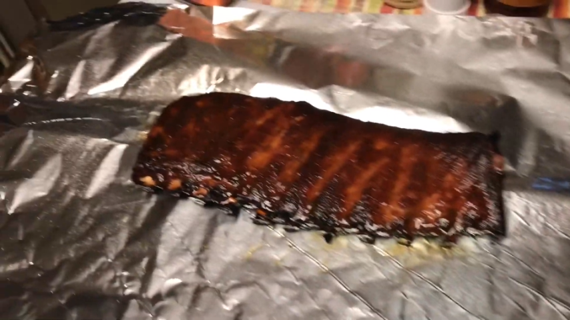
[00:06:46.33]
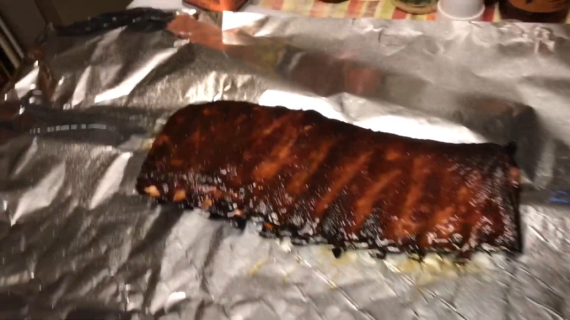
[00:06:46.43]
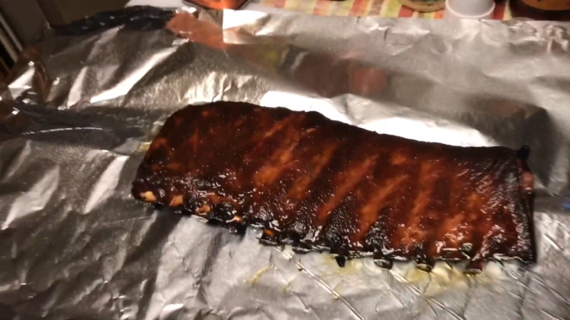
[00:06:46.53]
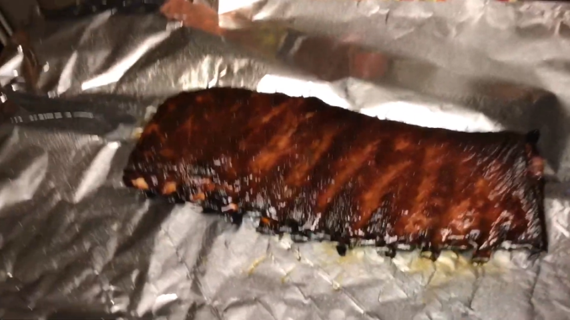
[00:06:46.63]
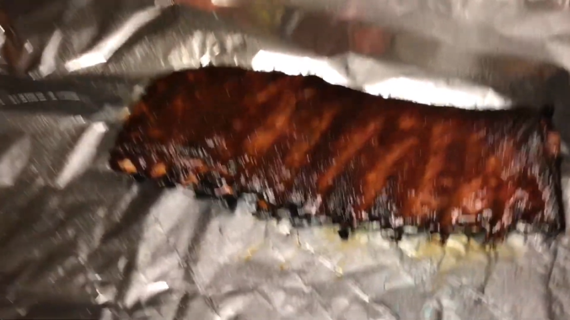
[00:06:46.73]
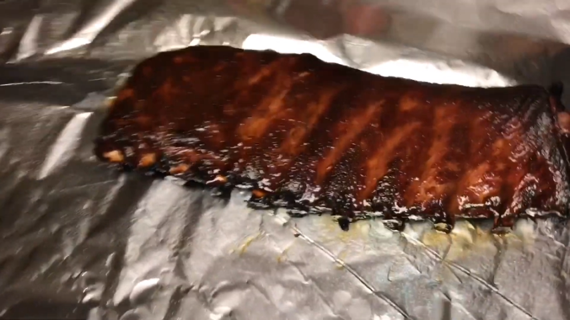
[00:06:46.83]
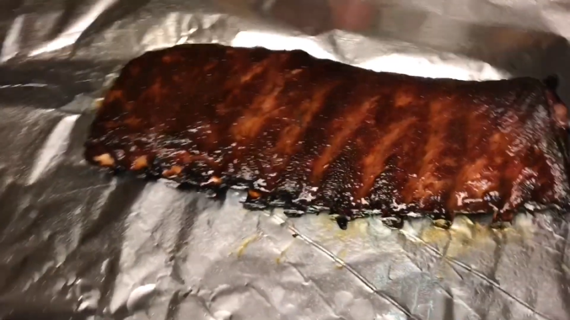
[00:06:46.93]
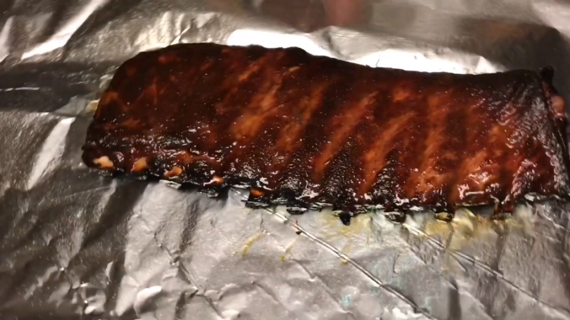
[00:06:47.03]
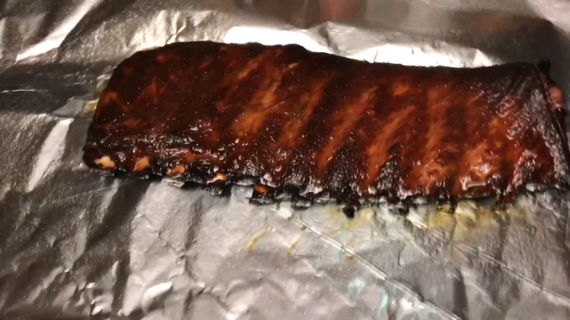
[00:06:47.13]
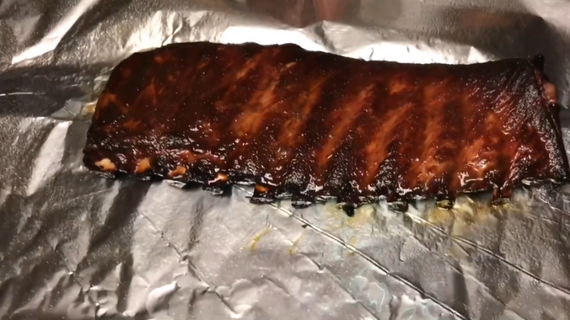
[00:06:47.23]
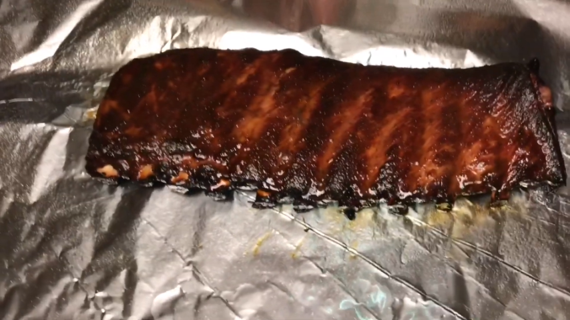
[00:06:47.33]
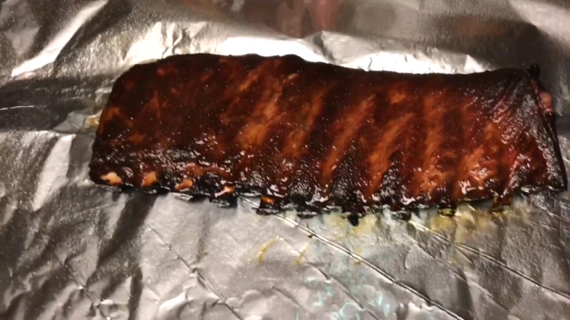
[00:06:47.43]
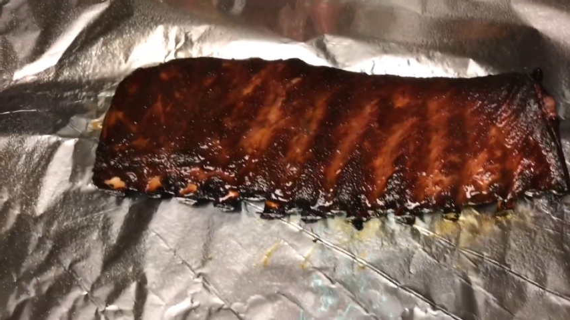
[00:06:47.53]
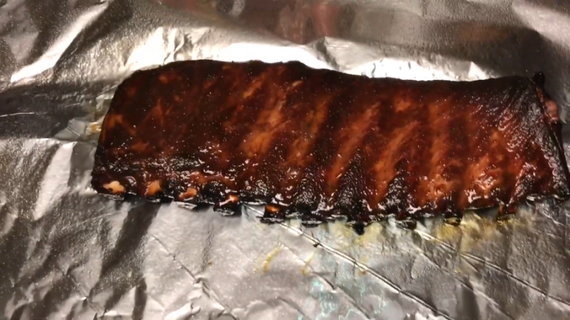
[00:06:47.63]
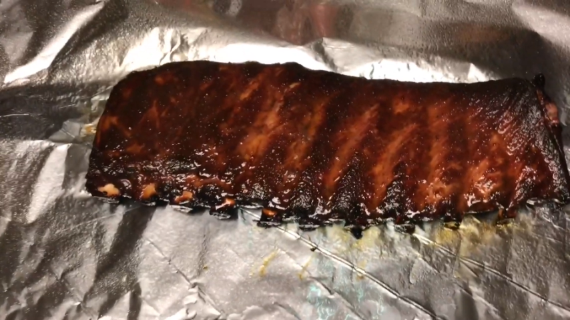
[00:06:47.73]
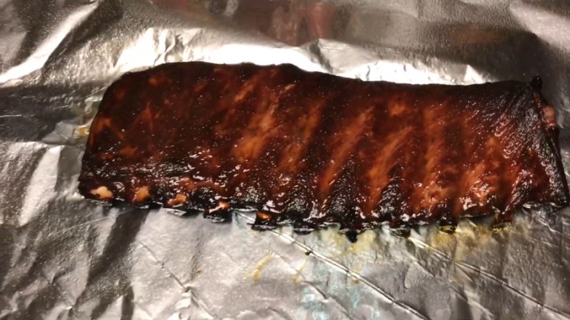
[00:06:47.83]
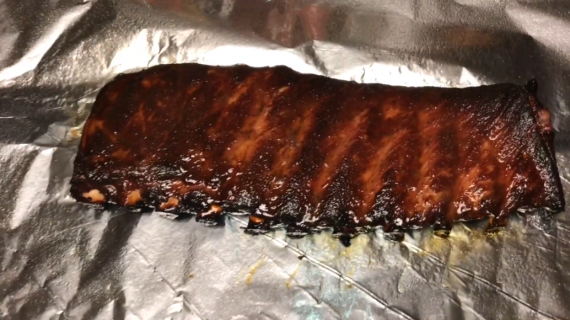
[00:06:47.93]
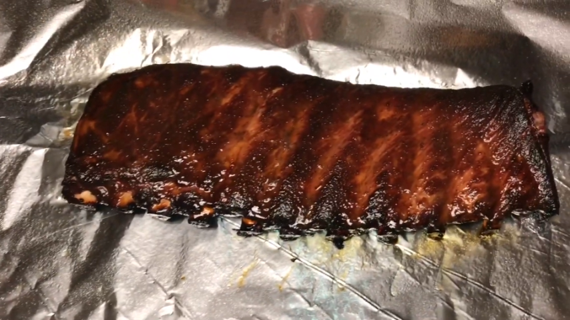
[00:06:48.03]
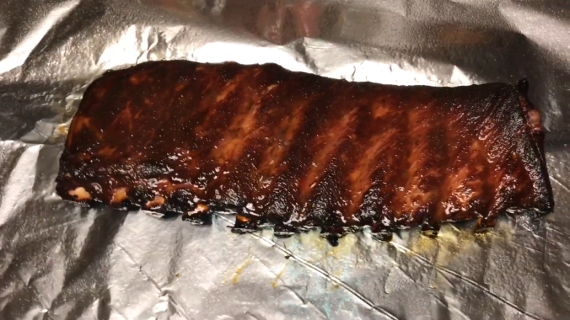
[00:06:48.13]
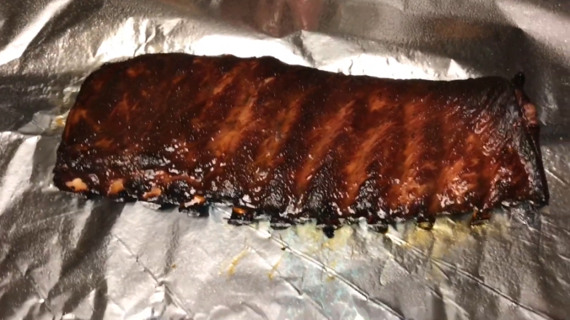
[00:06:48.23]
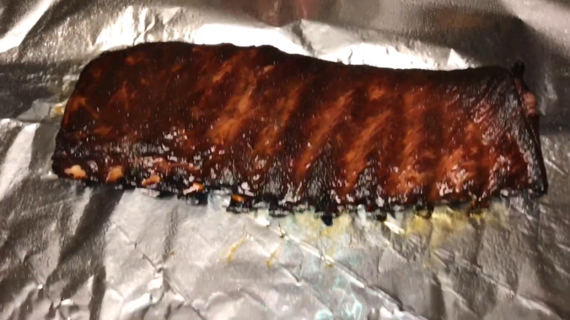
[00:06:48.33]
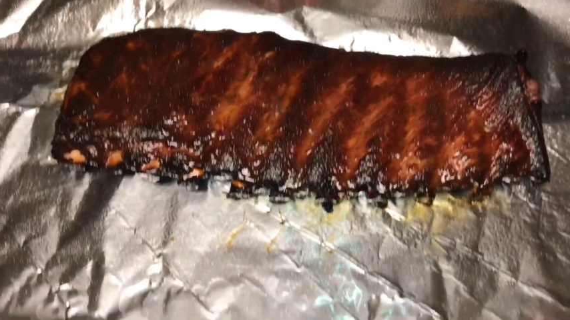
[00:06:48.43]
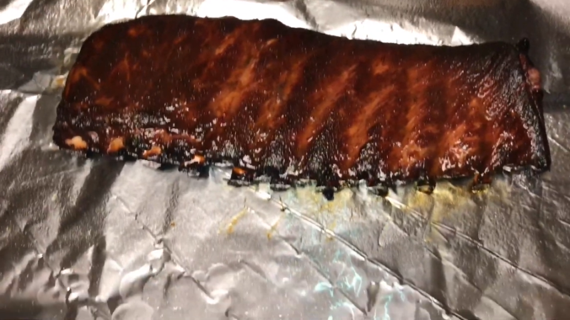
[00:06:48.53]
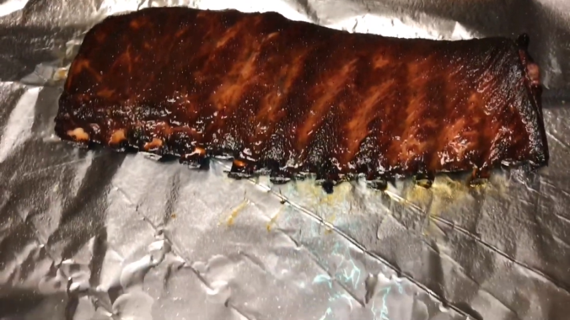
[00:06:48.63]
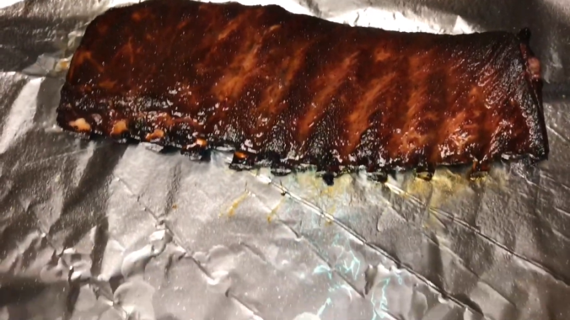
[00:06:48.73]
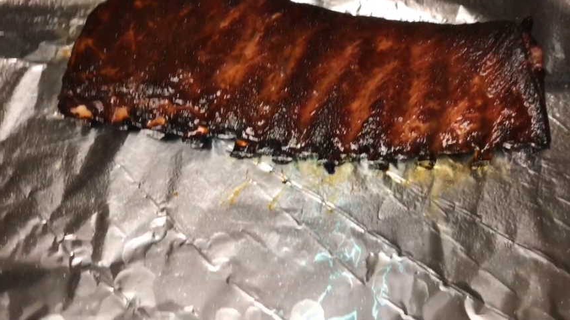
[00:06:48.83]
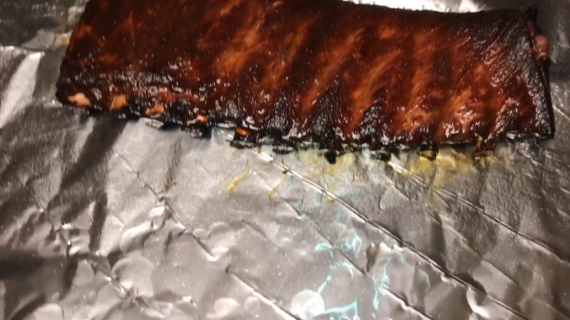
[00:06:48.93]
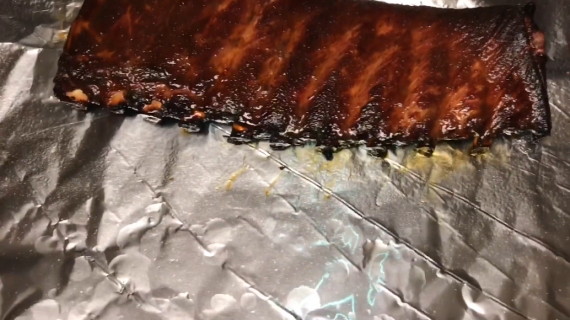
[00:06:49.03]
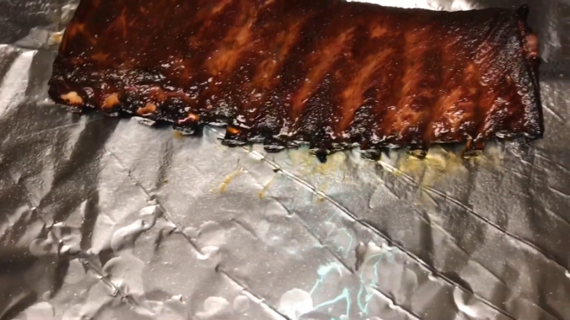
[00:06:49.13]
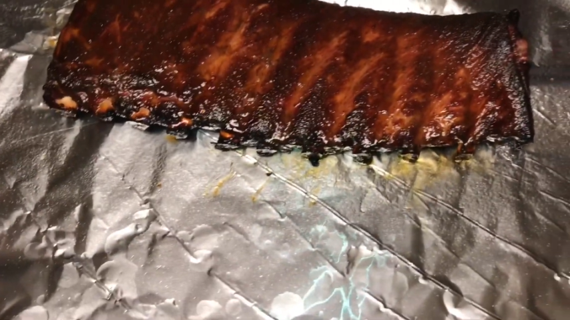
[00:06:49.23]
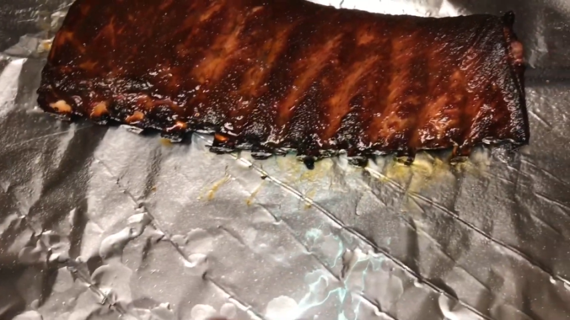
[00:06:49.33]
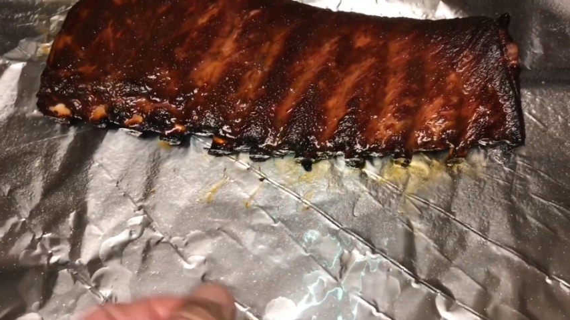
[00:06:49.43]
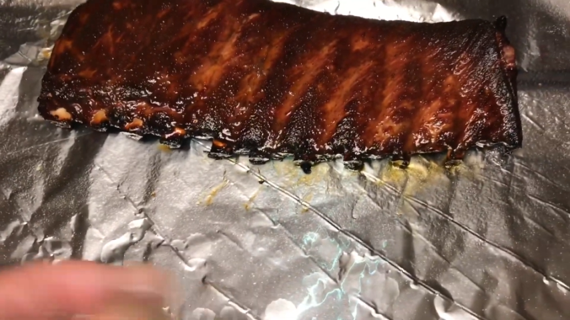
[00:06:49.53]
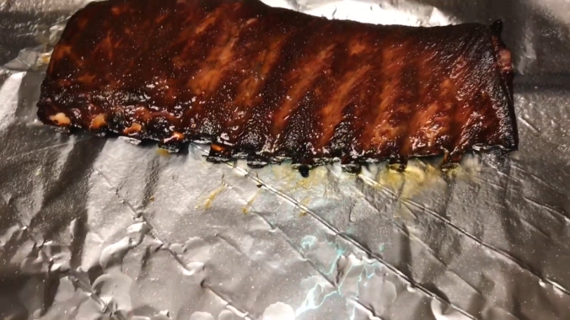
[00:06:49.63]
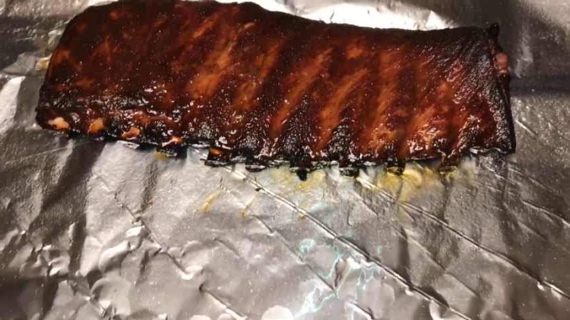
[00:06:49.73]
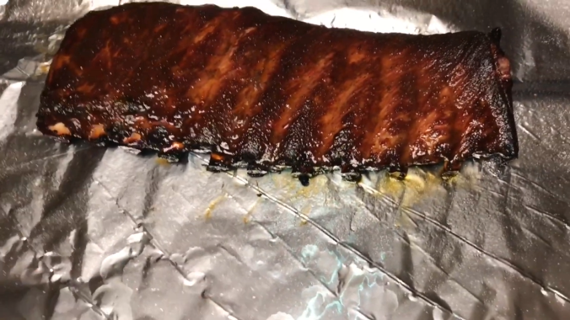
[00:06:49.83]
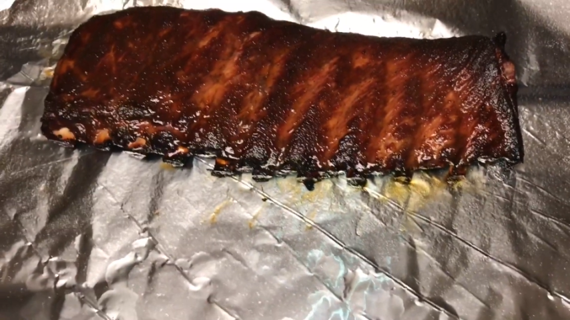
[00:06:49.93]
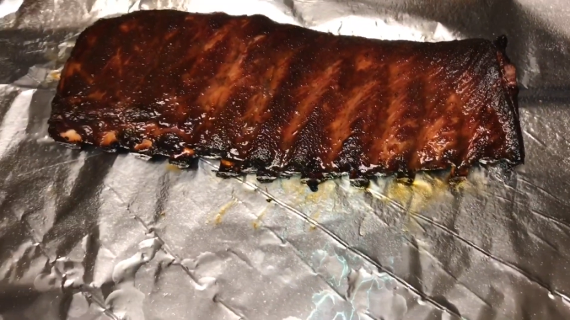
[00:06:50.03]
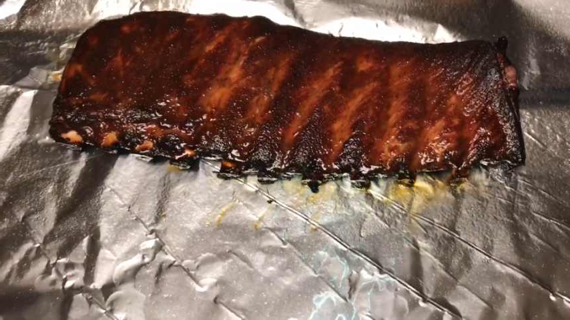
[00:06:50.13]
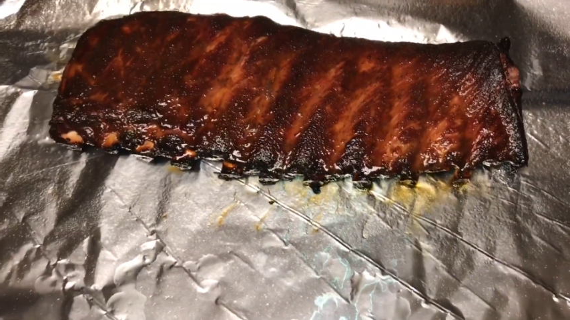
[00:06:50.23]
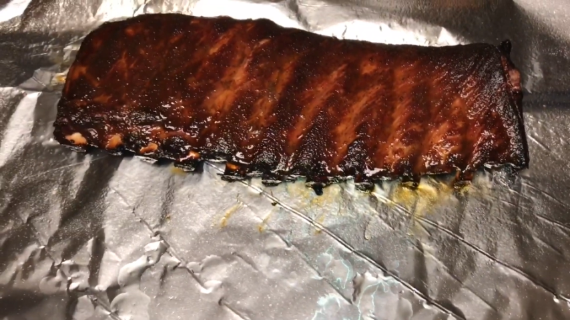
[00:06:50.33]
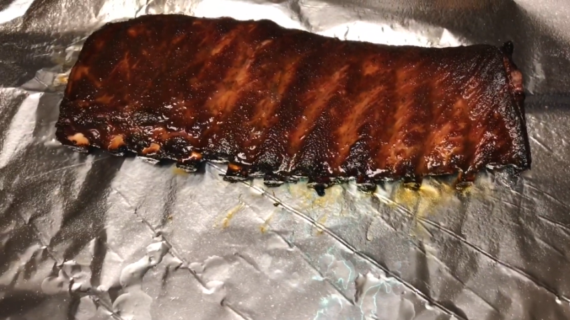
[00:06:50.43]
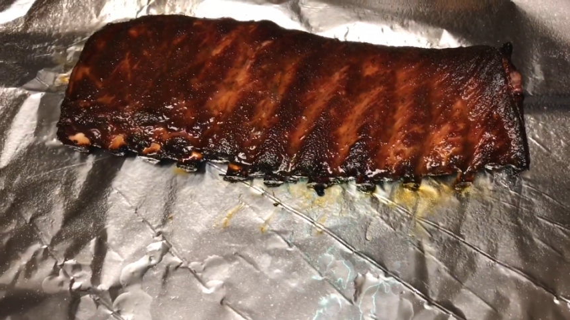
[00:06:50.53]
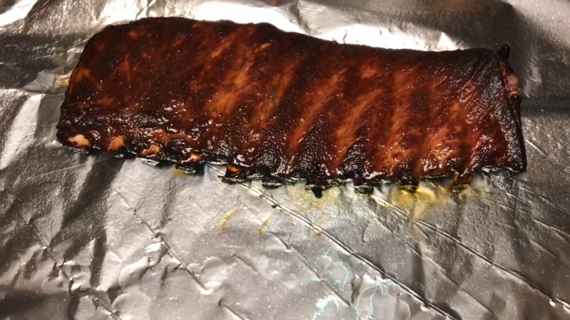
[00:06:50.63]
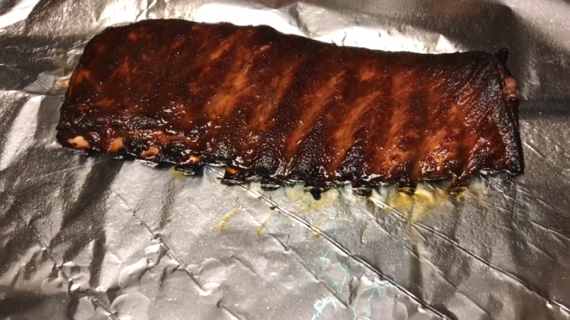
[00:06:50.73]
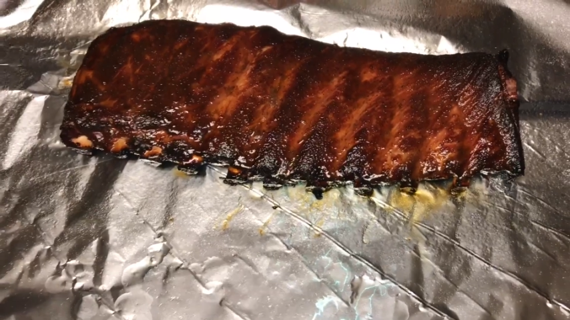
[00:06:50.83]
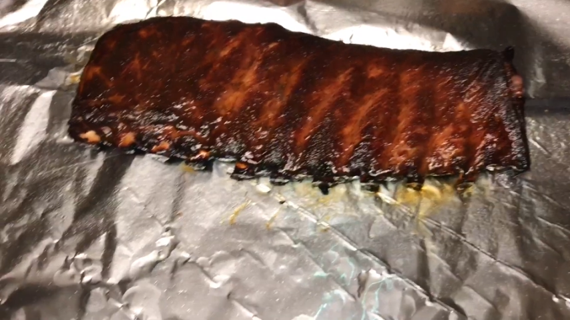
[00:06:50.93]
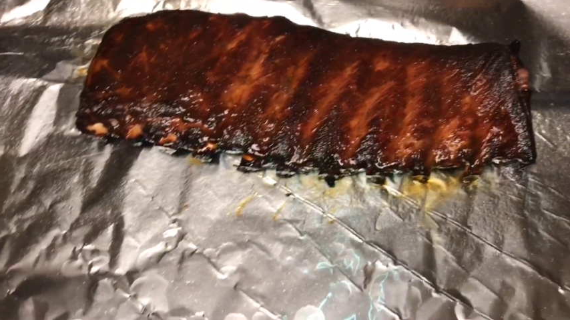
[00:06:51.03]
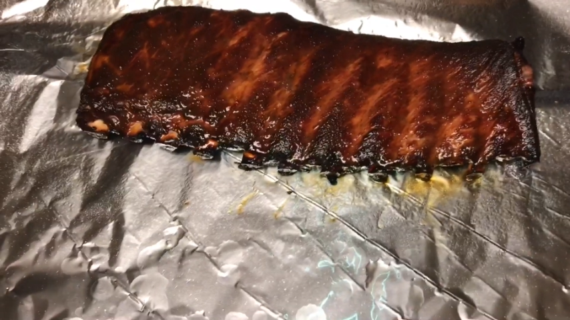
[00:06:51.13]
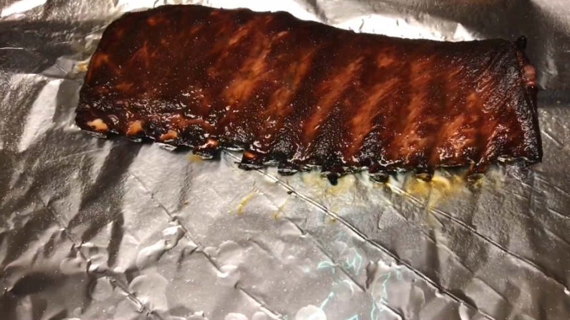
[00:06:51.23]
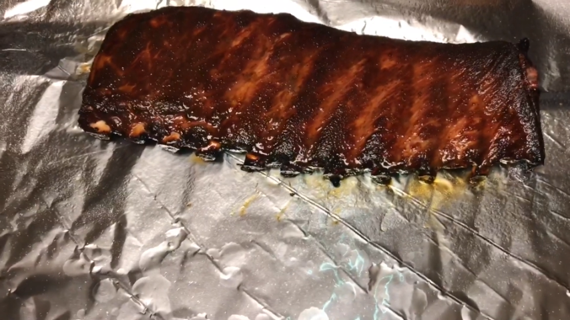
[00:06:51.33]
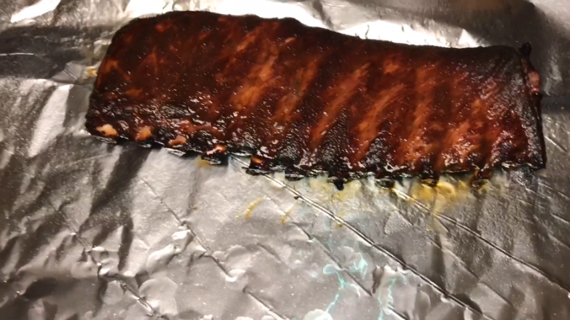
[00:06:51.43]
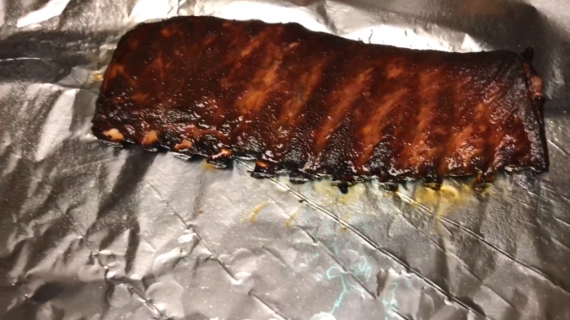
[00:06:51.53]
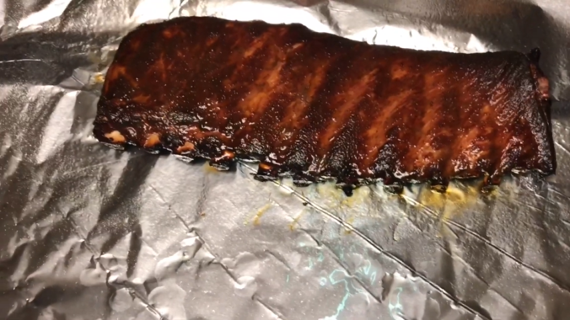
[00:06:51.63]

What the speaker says: [unreadable: no face in view]